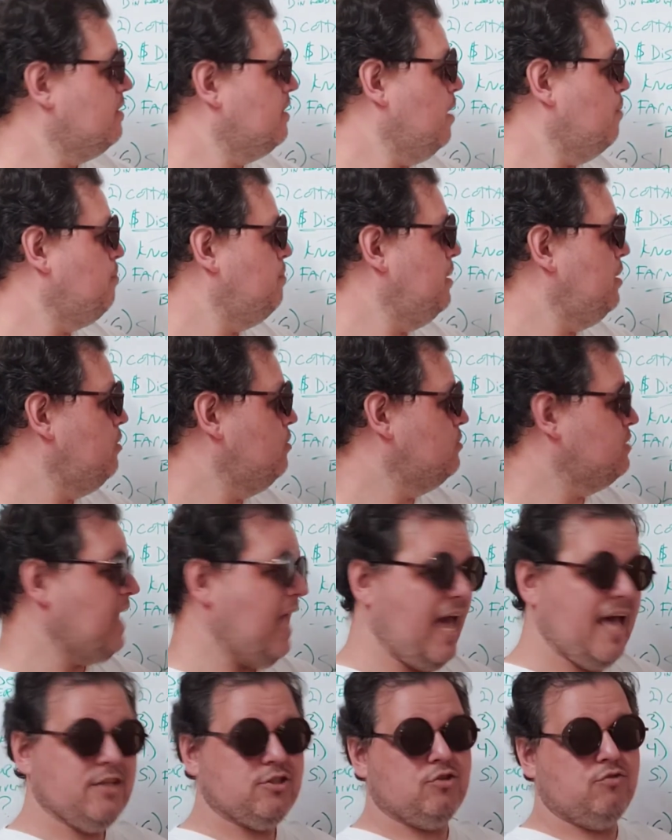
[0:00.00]
appears
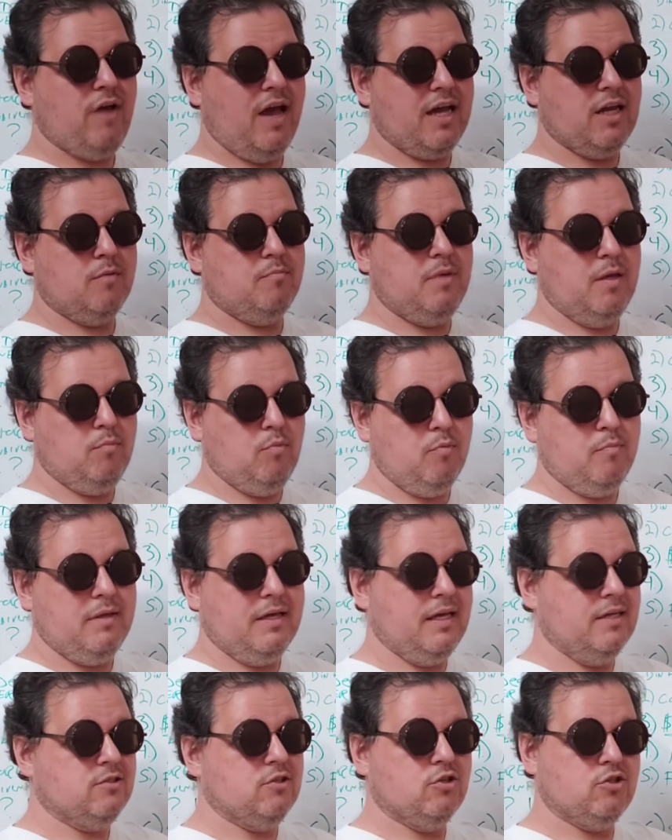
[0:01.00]
as a dragon to people
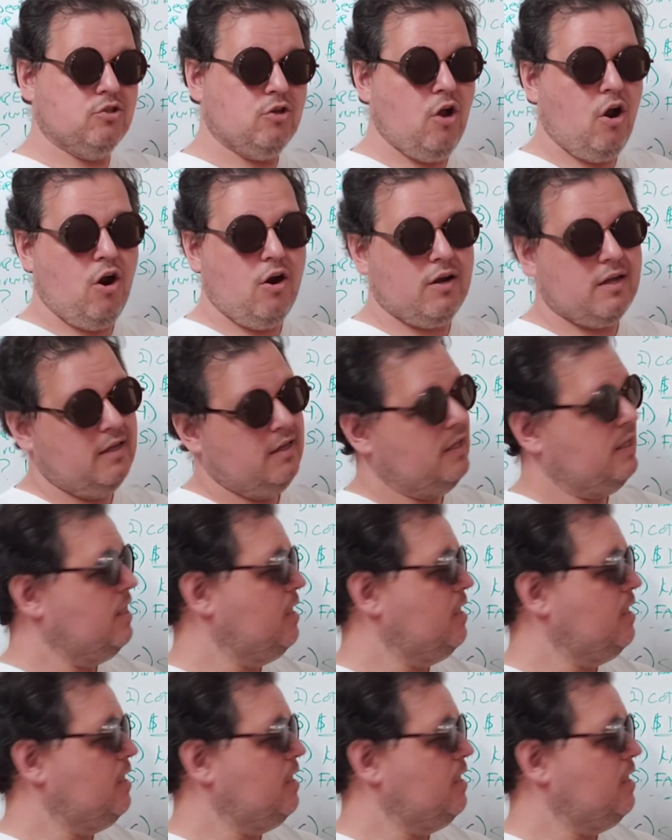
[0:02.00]
because it's dark.